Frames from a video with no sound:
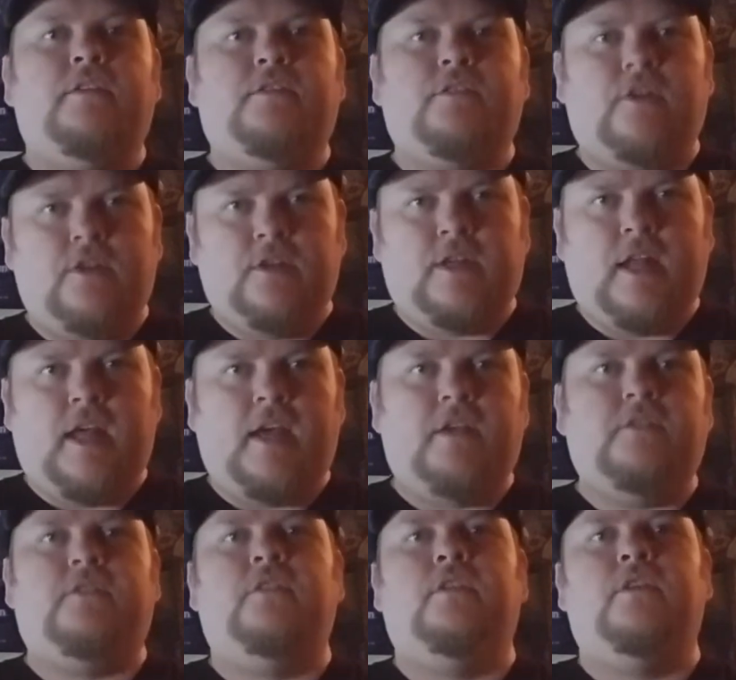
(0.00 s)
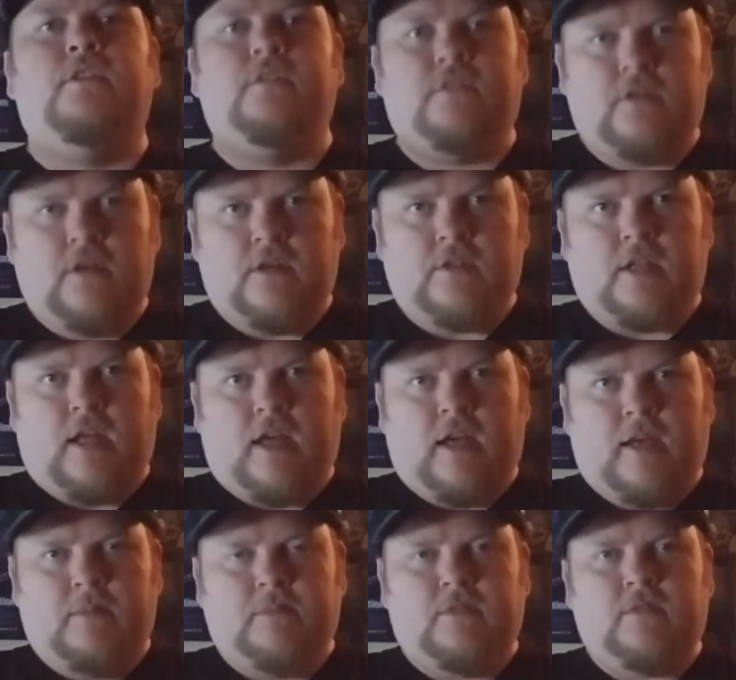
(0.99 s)
certain days, certain
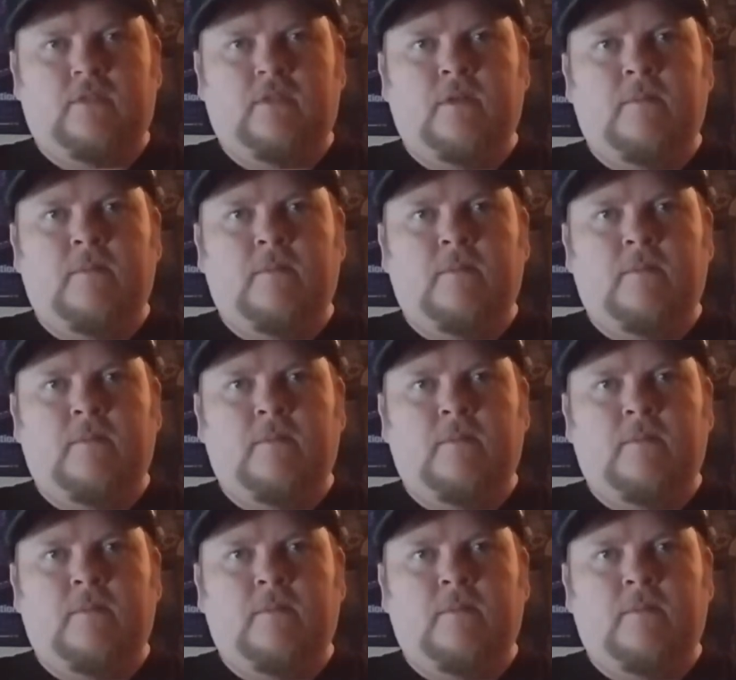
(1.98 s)
times.